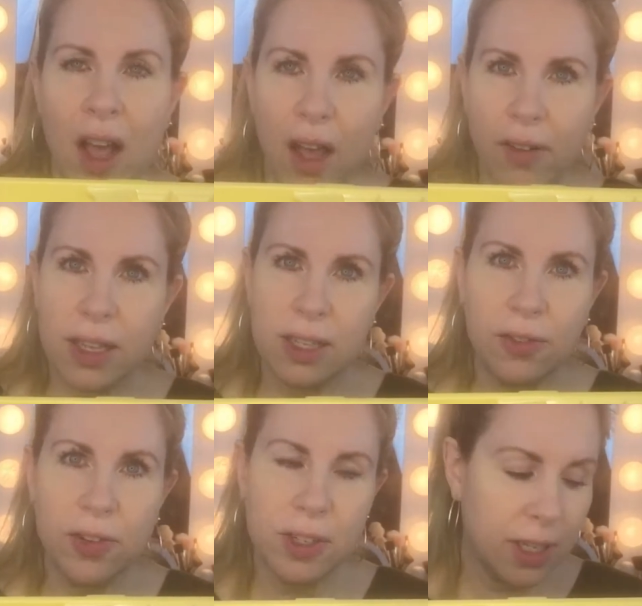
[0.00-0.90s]
All right, so
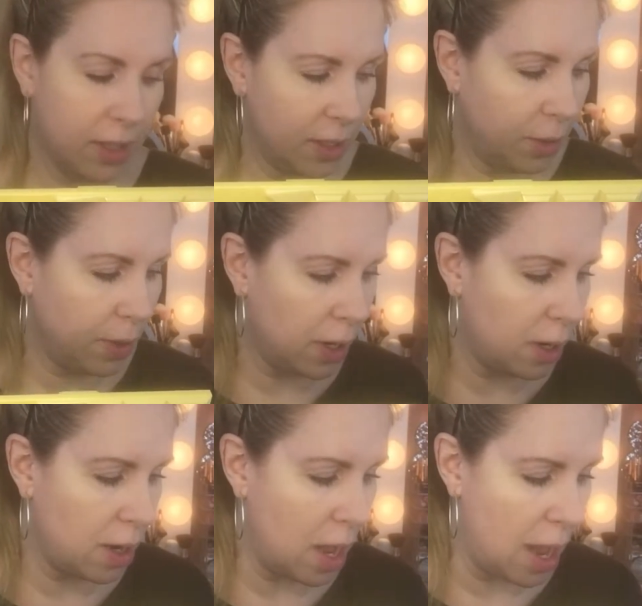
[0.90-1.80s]
first let's do
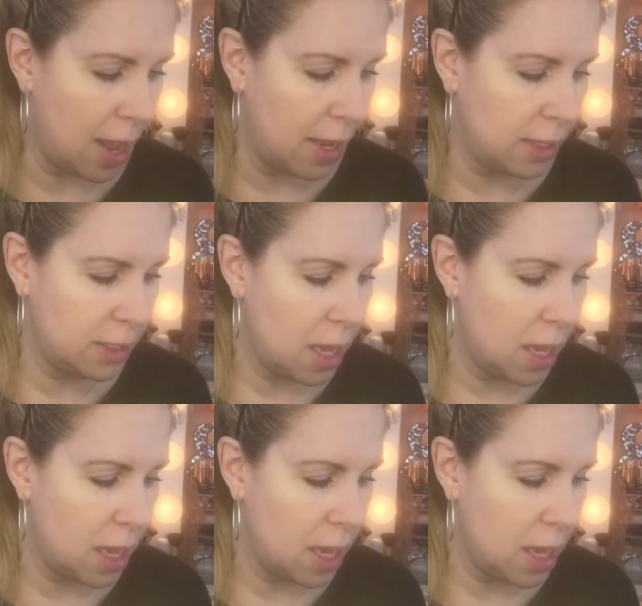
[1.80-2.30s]
our eyes.